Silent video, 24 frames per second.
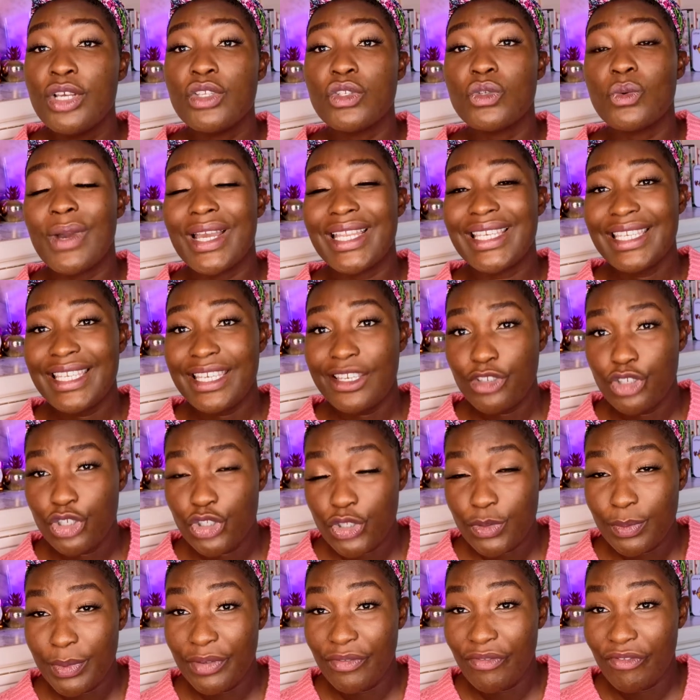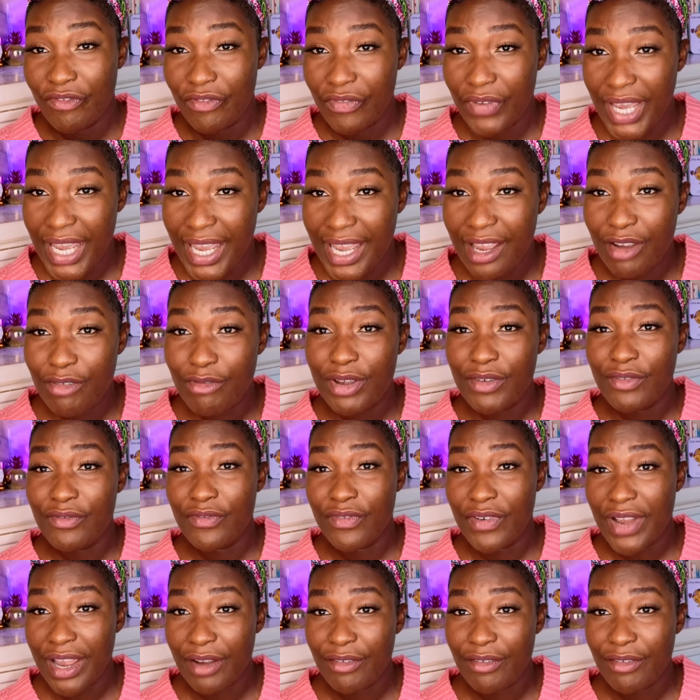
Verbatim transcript: So I need you to be very